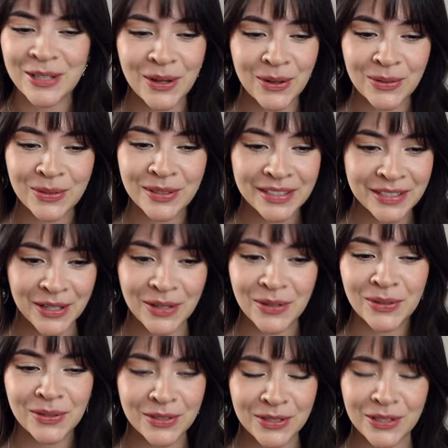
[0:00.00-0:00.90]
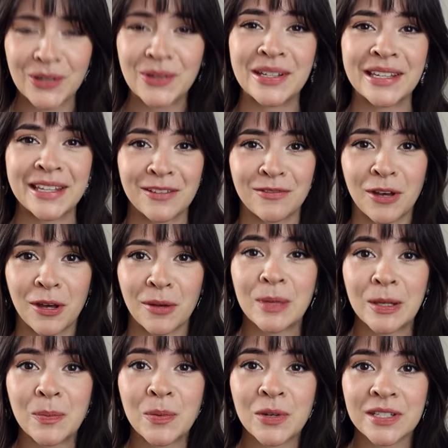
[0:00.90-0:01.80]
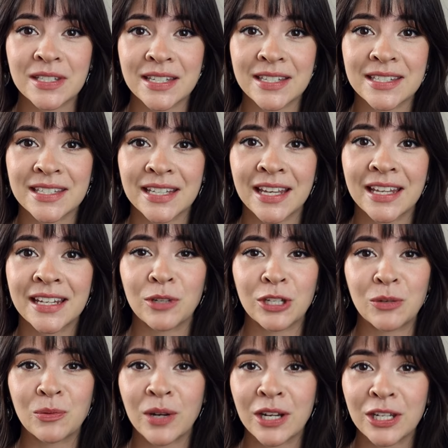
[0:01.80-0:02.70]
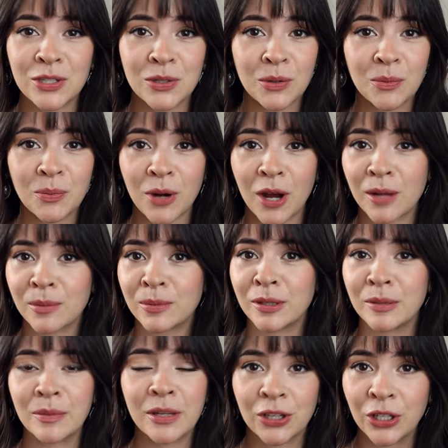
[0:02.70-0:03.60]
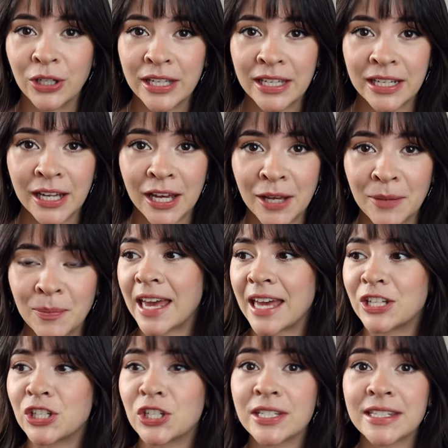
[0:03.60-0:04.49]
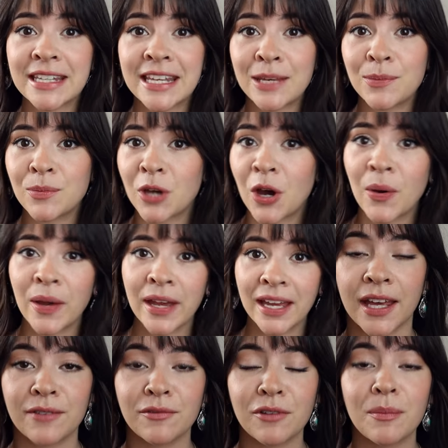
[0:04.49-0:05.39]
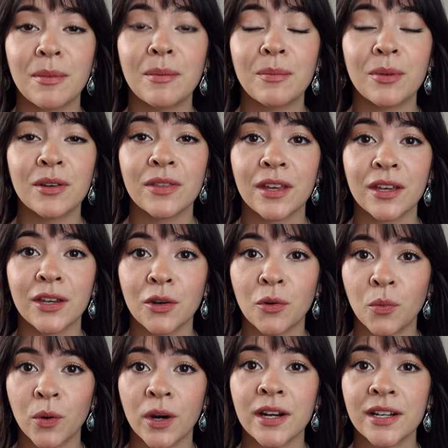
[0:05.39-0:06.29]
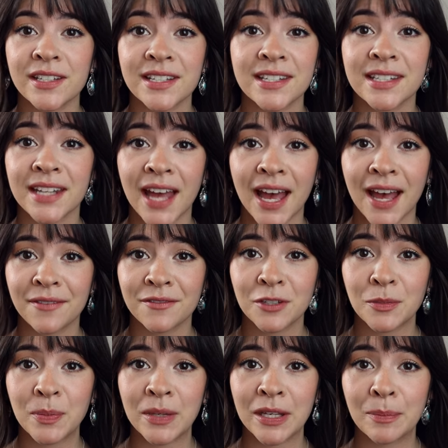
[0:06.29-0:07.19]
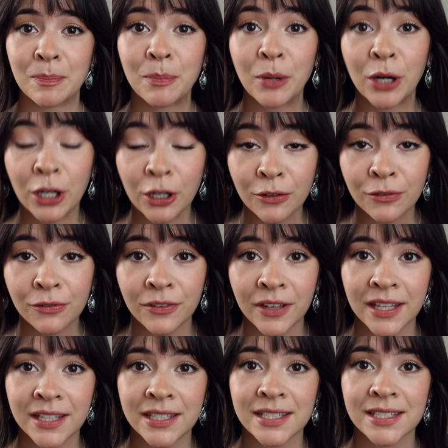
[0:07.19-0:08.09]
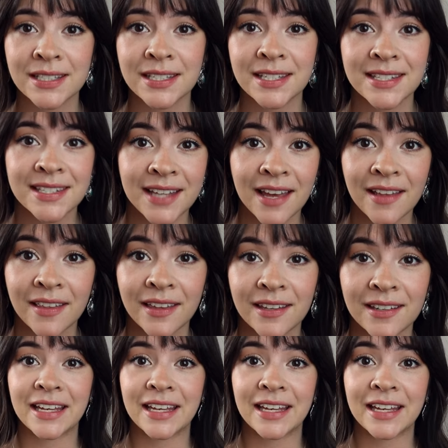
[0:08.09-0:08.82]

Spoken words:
Don't give up. Be persistent. When you run into a problem, look it up and just keep going. And remember that your work doesn't have to be perfect to sell it.